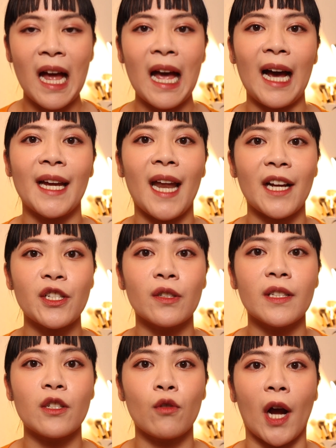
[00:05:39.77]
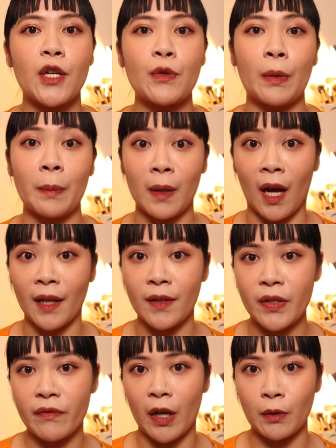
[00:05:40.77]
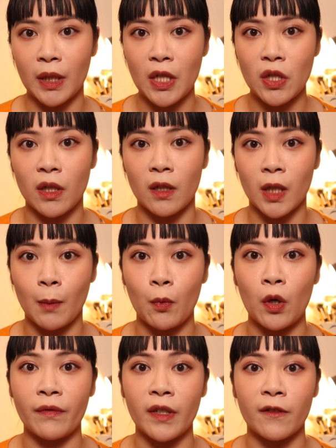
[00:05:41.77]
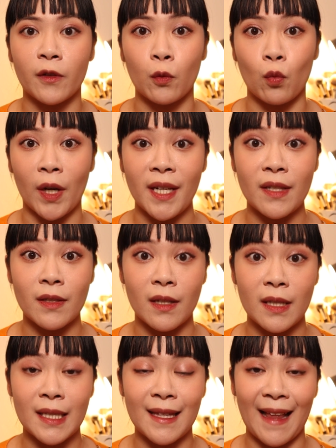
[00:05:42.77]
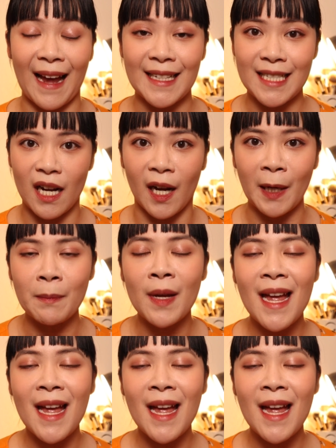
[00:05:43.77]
I had actually tried to apply this foundation a couple of different ways since that time,